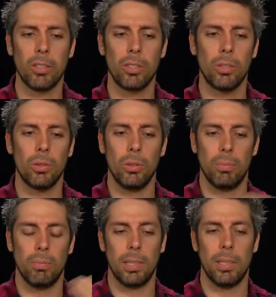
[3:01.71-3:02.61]
also
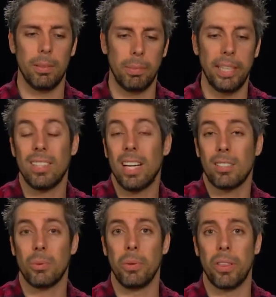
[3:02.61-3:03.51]
to be in
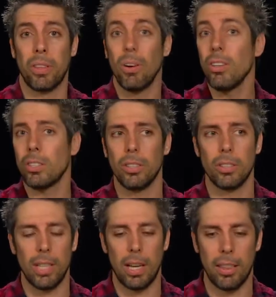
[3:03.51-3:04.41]
touch with
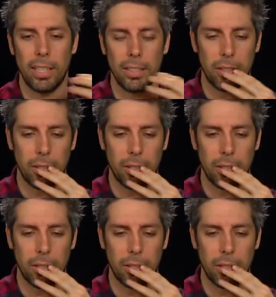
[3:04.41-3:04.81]
cultures. I think it's